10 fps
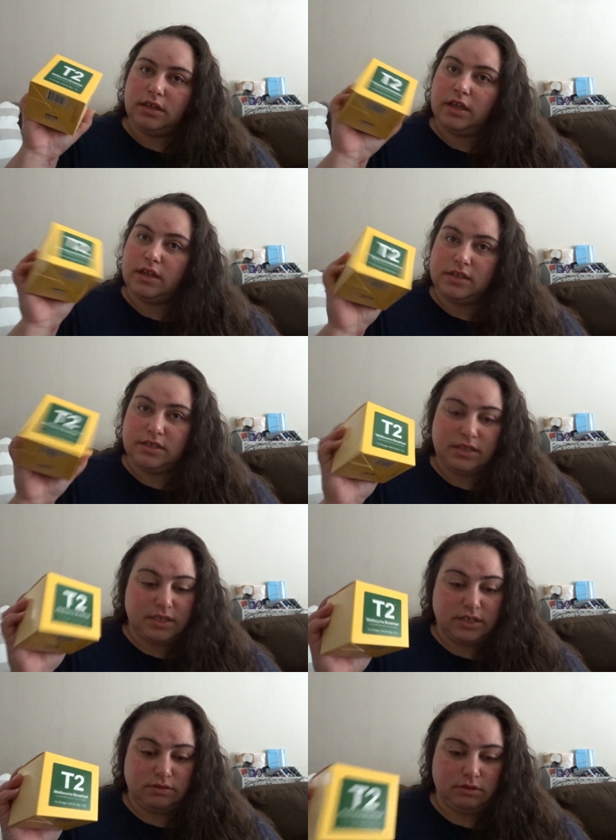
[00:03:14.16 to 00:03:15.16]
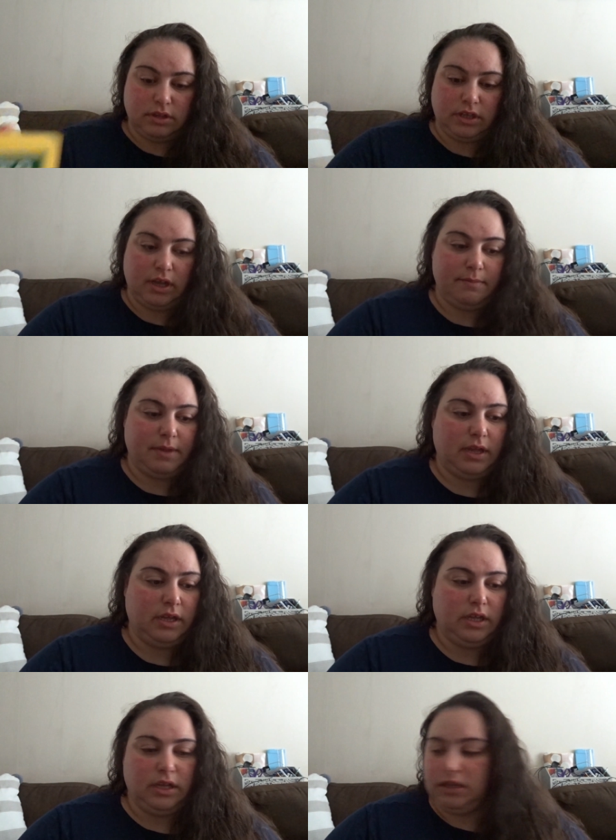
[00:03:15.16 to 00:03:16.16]
because this is really yummy
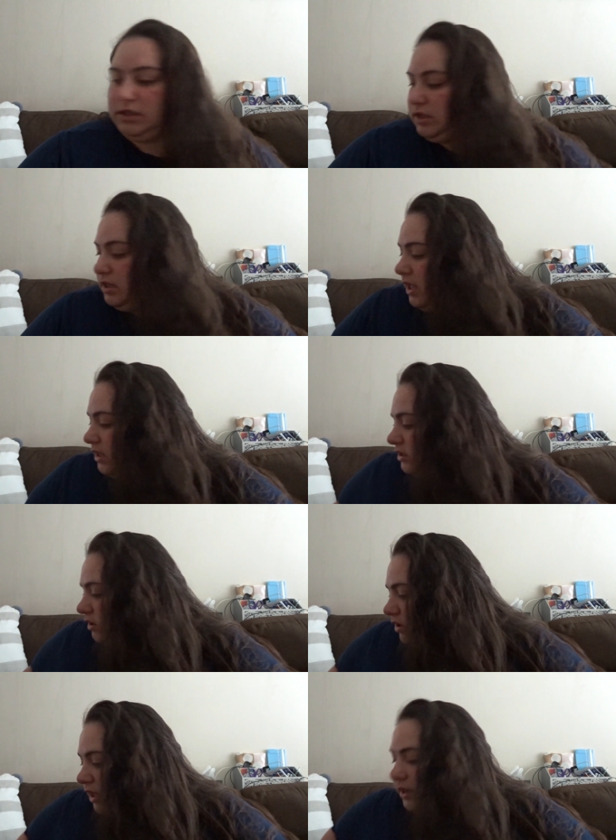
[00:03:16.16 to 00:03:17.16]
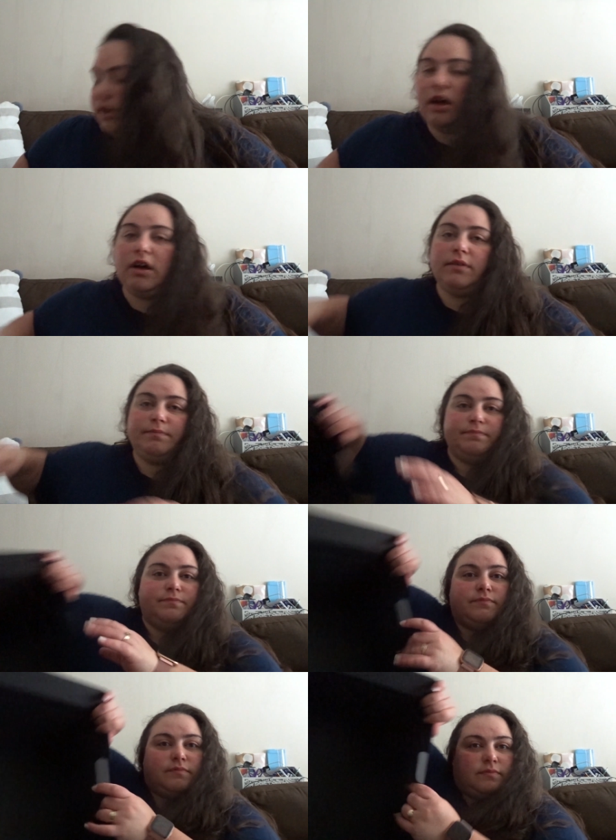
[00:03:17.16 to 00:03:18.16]
so that's all I got
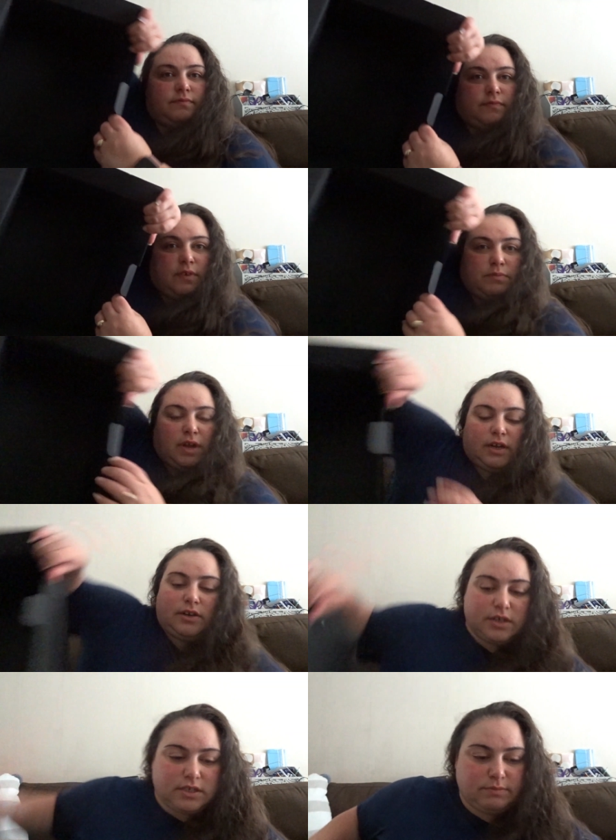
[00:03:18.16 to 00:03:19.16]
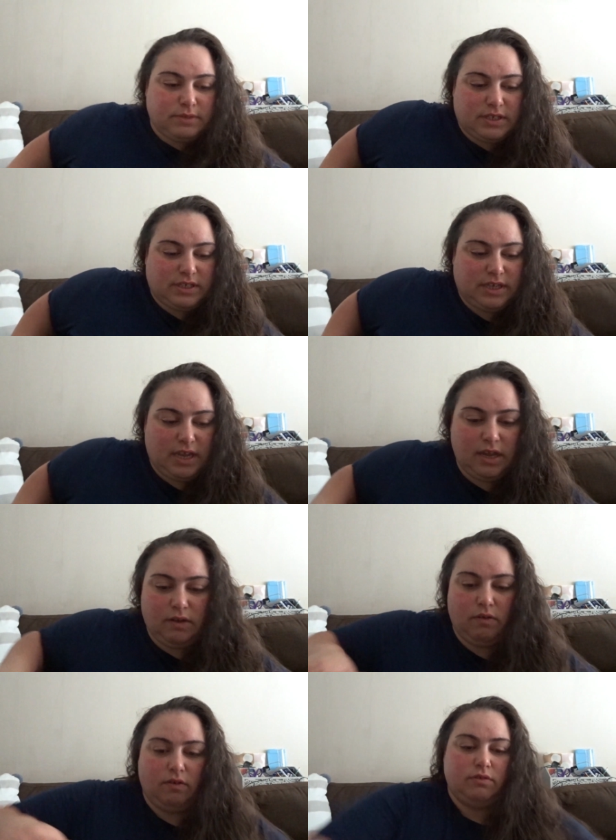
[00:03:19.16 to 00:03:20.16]
for my Christmas tea
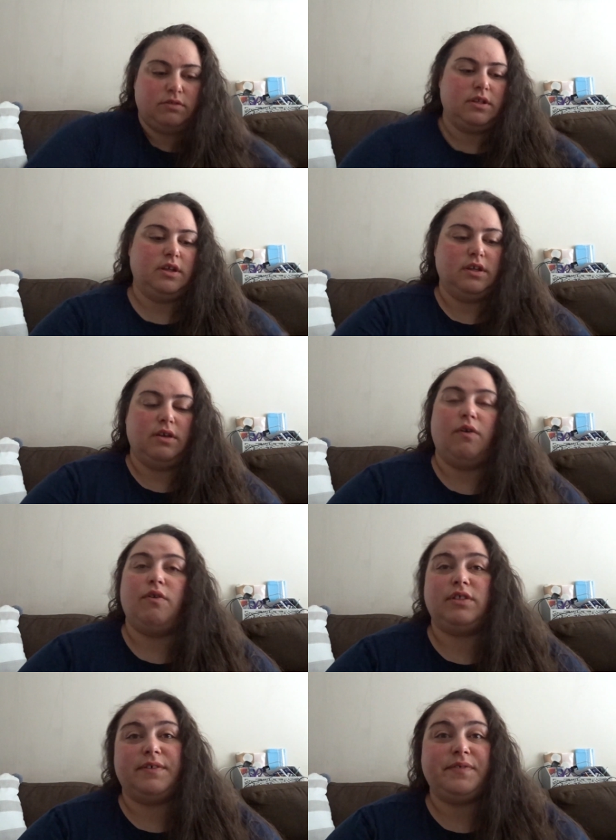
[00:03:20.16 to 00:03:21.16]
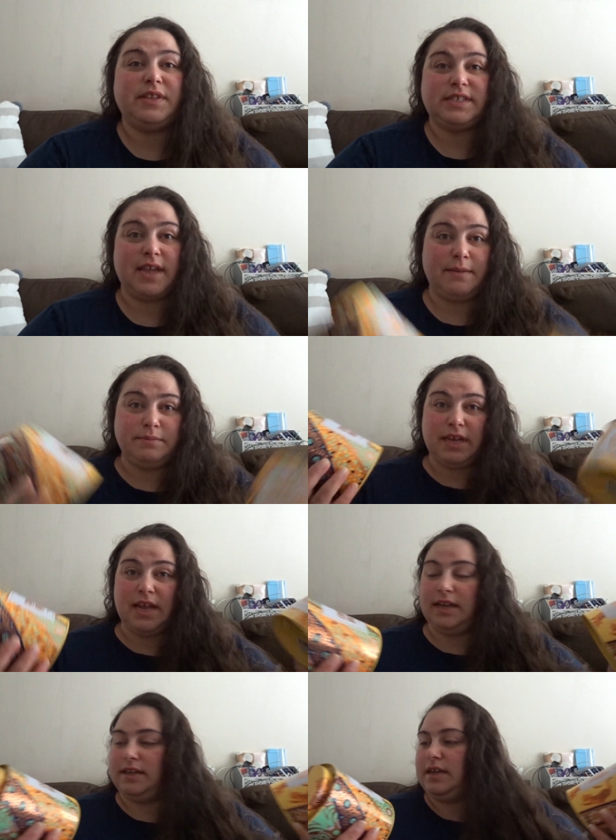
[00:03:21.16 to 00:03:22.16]
haul. All of the same
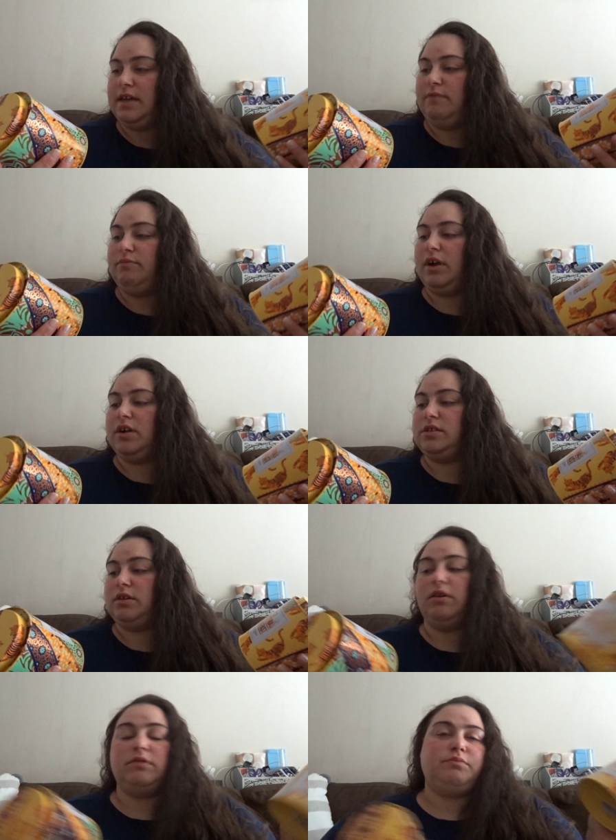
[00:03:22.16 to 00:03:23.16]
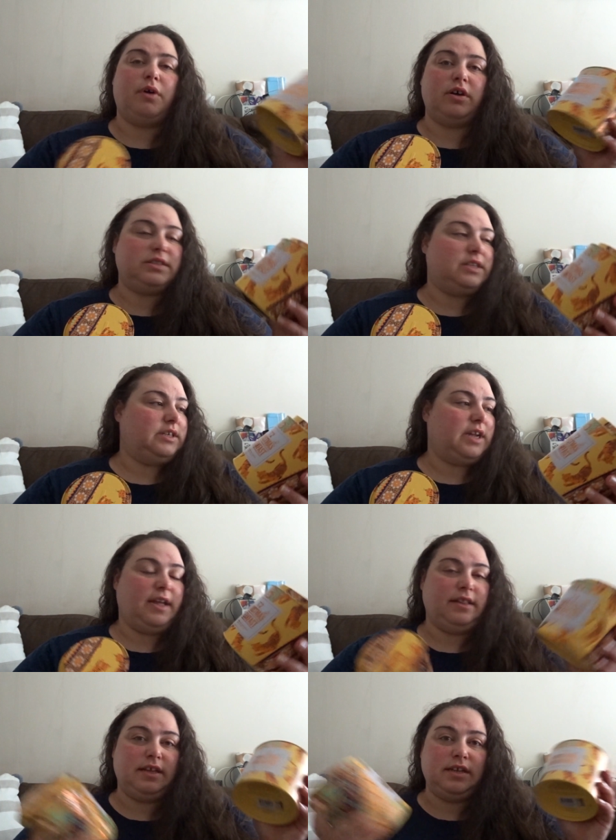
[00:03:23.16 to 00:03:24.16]
tea. Because on Boxing
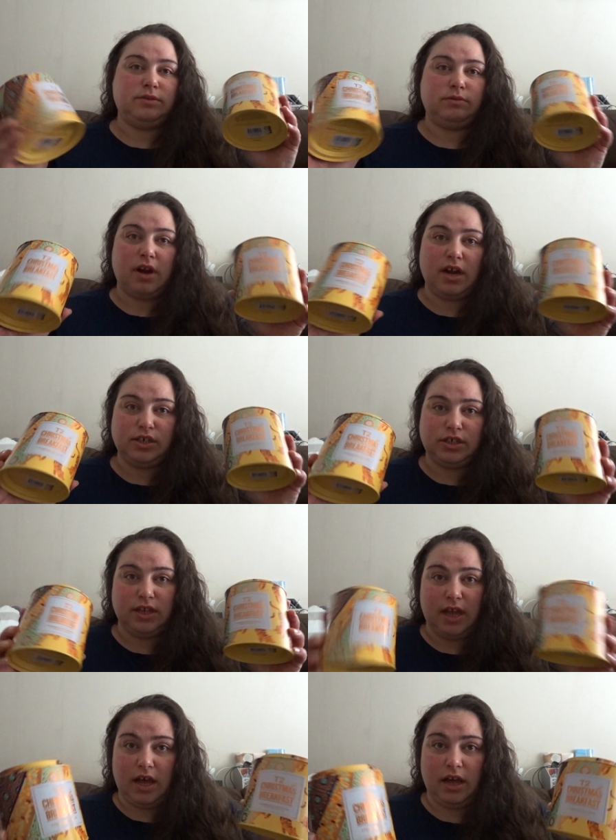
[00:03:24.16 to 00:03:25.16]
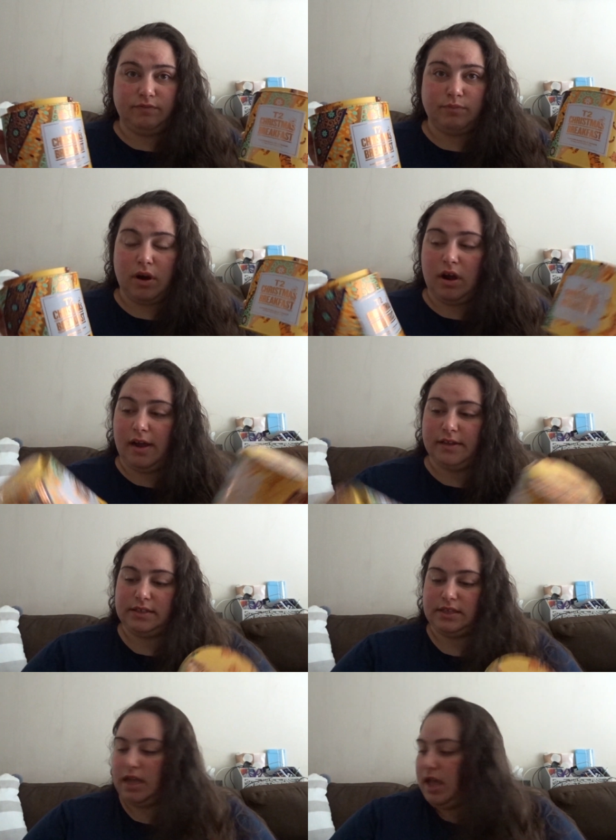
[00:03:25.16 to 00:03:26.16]
Day, these were actually half price.